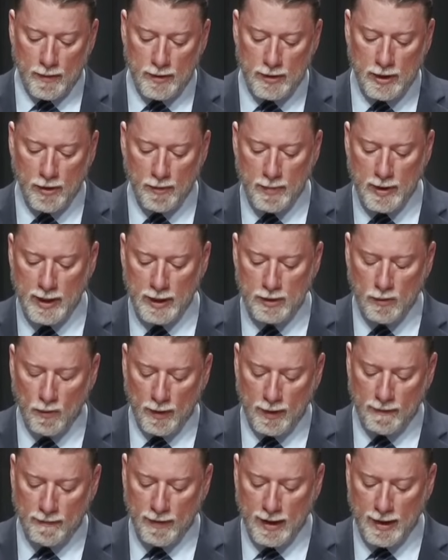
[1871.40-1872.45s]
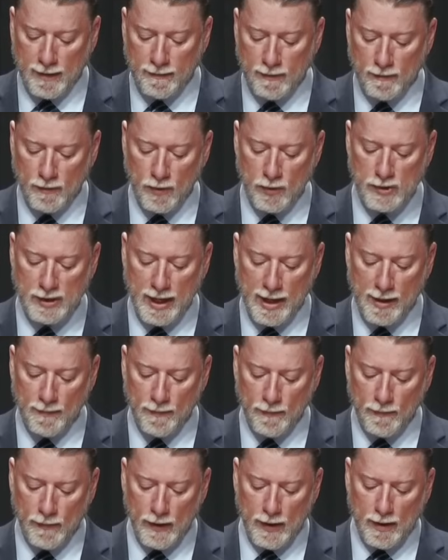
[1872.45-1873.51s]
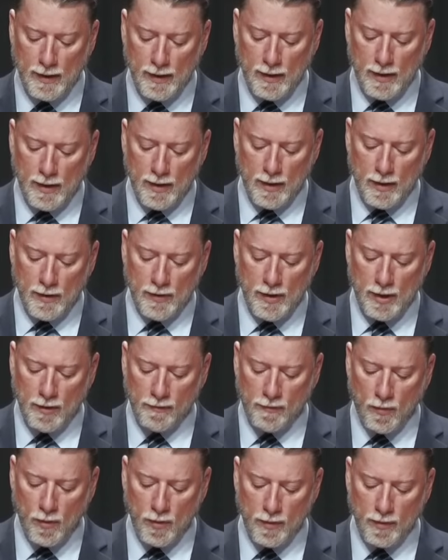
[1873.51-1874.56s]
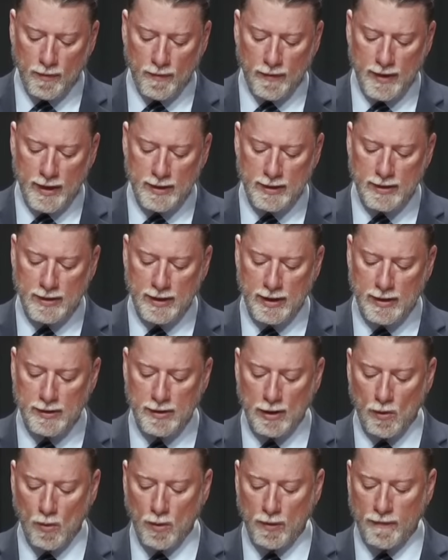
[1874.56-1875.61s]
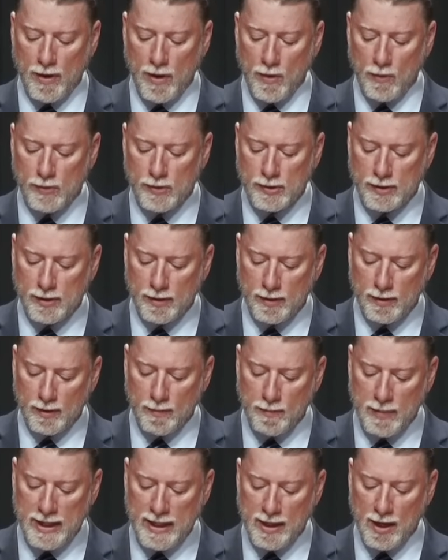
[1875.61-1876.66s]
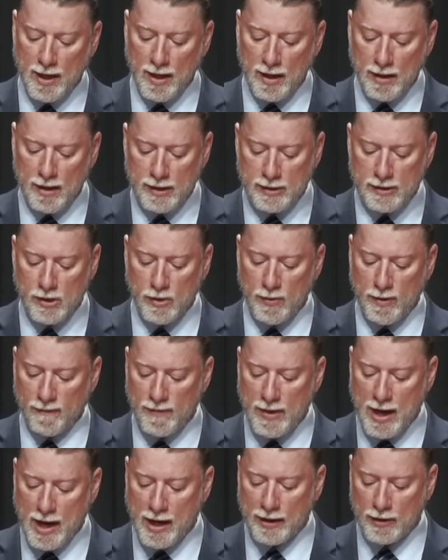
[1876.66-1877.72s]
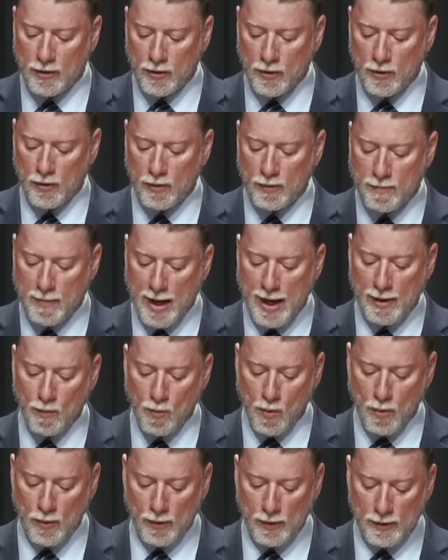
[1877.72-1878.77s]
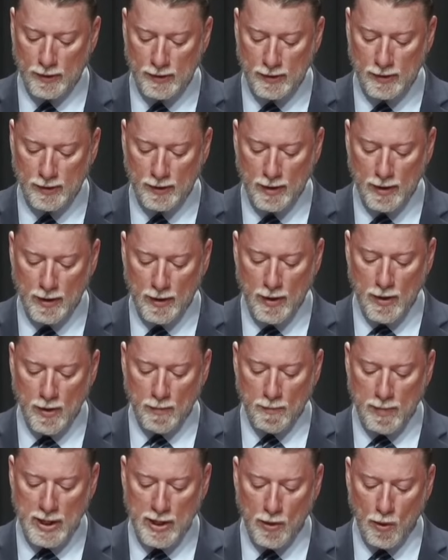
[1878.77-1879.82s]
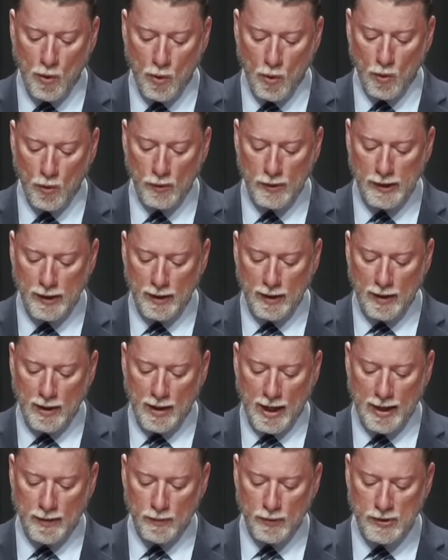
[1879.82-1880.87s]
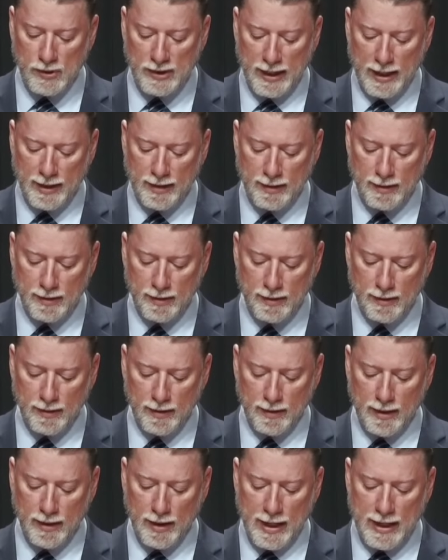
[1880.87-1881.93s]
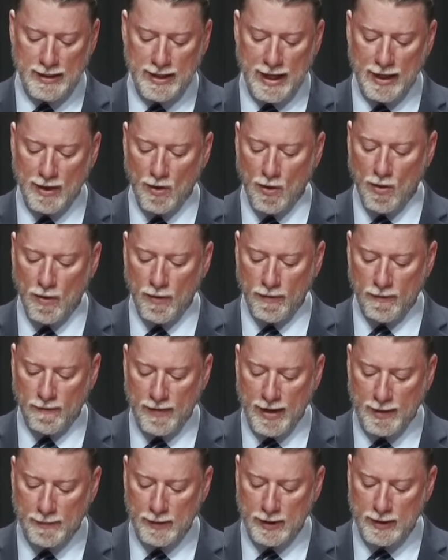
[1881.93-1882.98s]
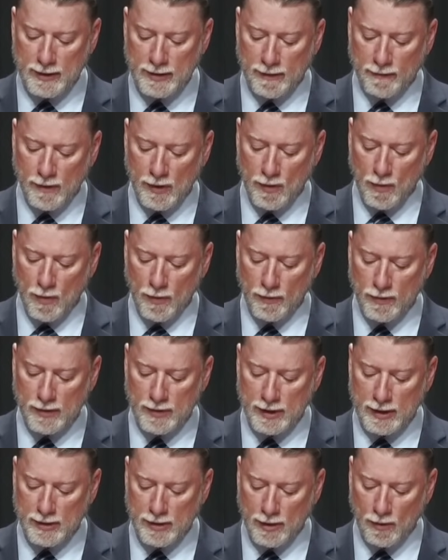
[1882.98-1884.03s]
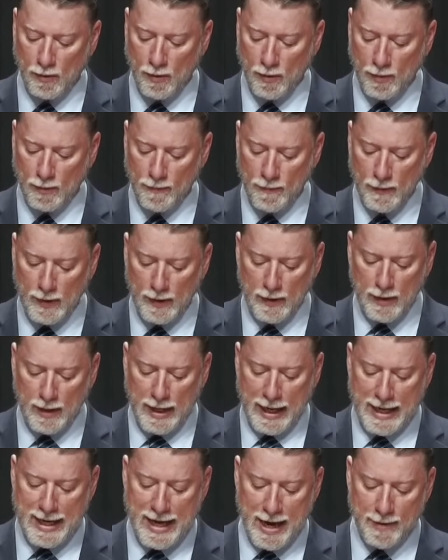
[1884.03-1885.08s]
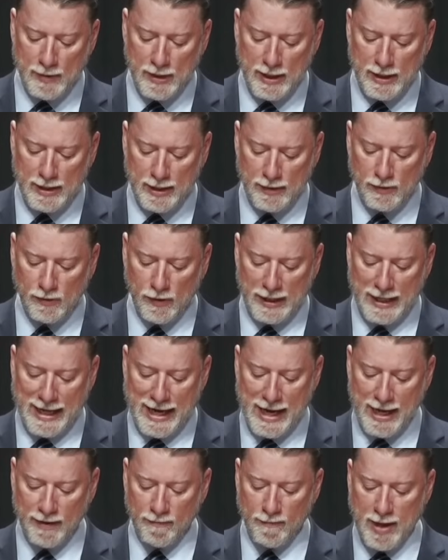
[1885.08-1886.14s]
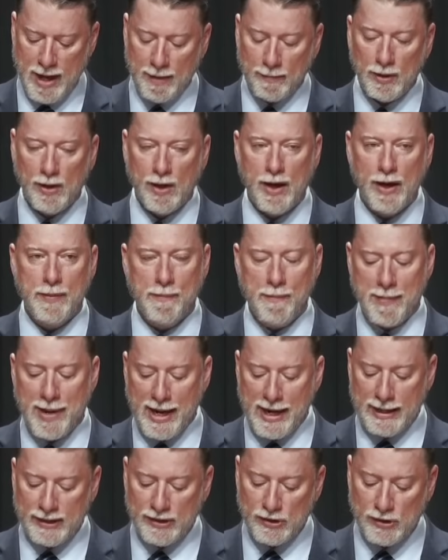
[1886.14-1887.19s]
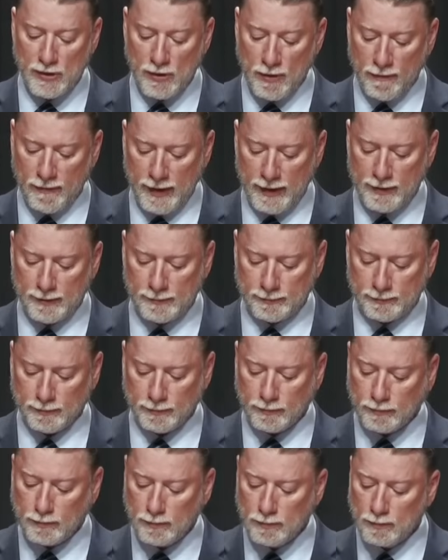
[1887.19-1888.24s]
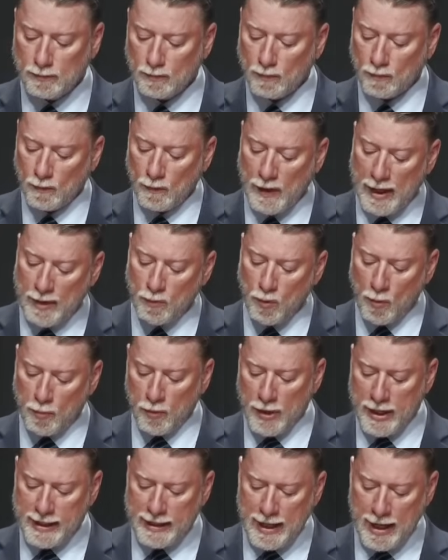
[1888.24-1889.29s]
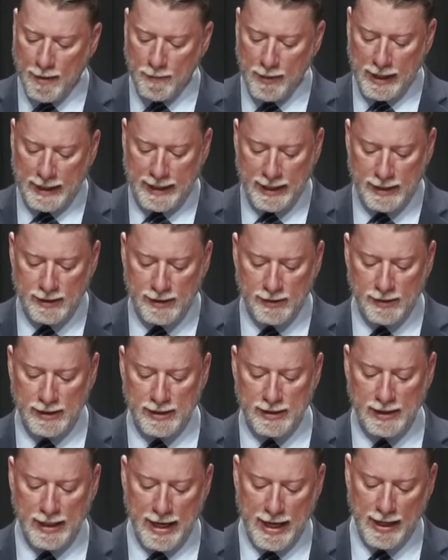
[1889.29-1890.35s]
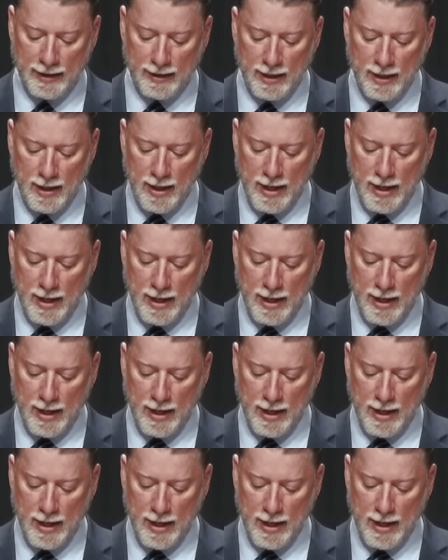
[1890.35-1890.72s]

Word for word: Jeremiah 25 and verse 8. Therefore, thus says the Lord of hosts Because you have not heard my words, behold, I will send and take all the families of the north, says the Lord, and Nebuchadnezzar the king of Babylon, my servant, and will bring them against this land,